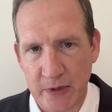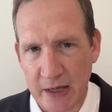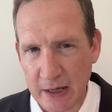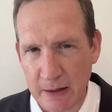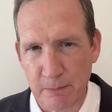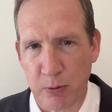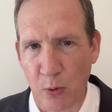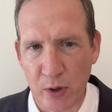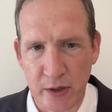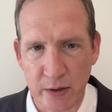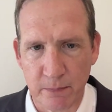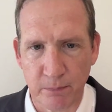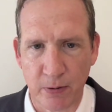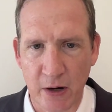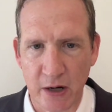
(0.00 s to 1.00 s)

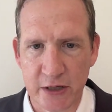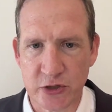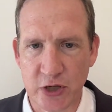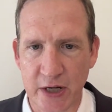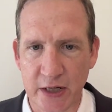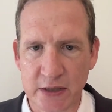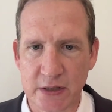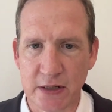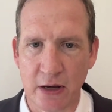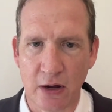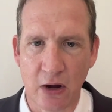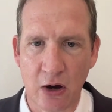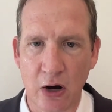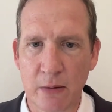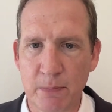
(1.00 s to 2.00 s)
important projects.
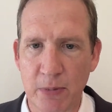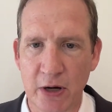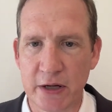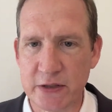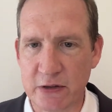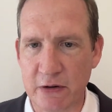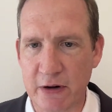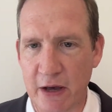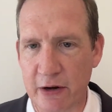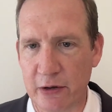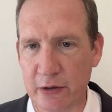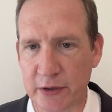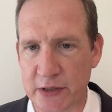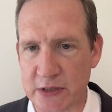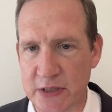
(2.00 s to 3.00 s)
Our bonds are not
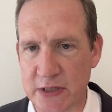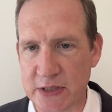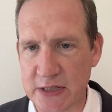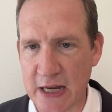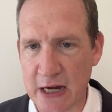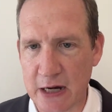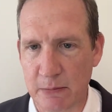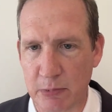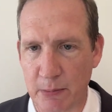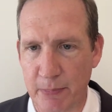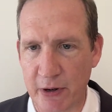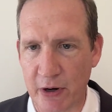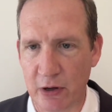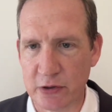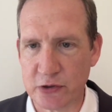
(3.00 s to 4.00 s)
only sustainable,
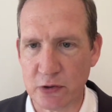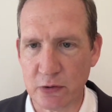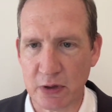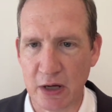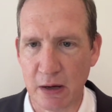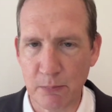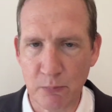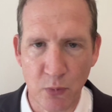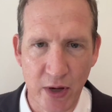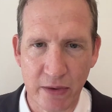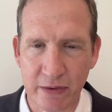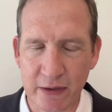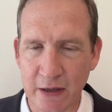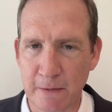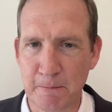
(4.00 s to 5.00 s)
but also come
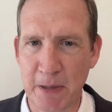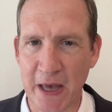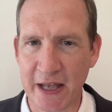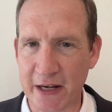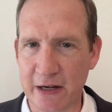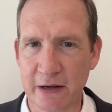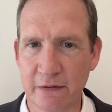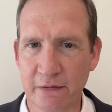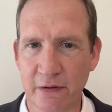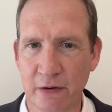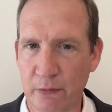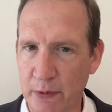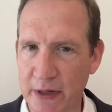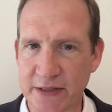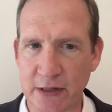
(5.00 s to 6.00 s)
with competitive
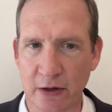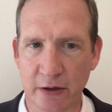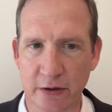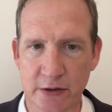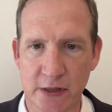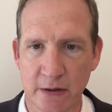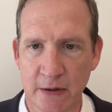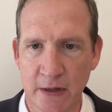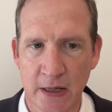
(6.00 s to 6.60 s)
returns.